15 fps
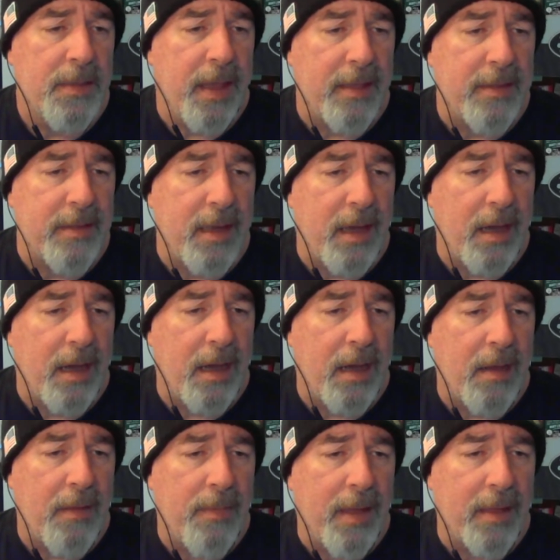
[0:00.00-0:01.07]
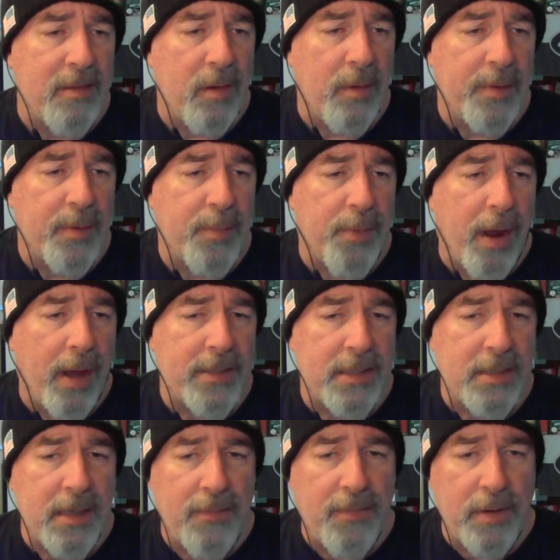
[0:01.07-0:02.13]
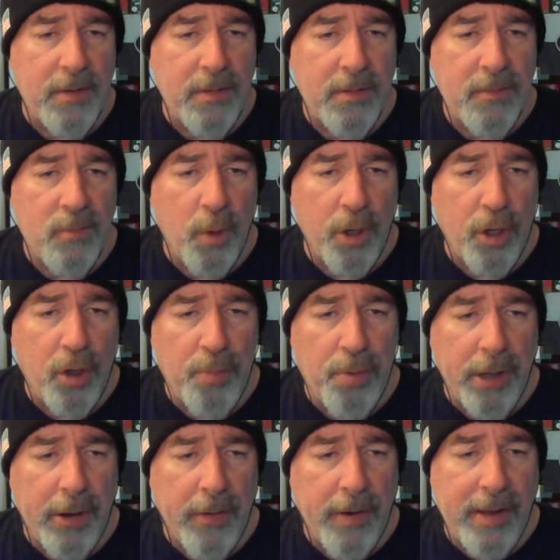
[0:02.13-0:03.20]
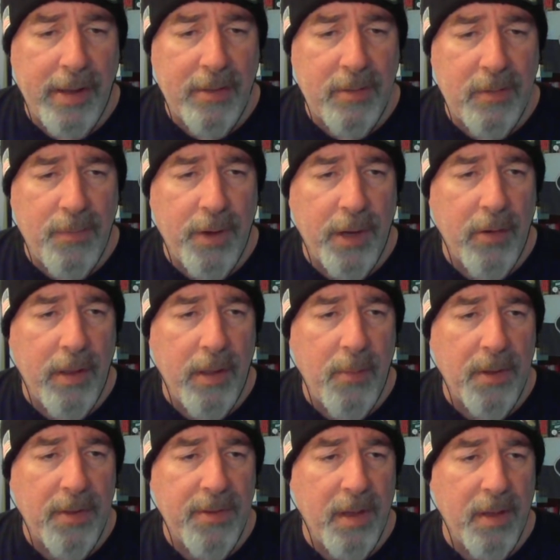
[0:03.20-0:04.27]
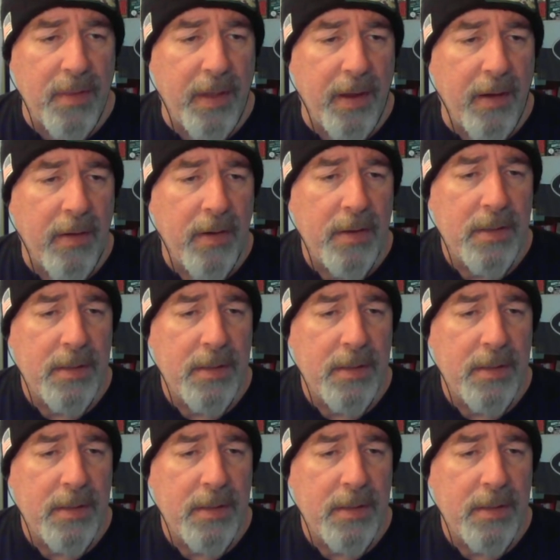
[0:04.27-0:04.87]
That's a little bit surprising given what a good player he is. You figured he would have stuck there.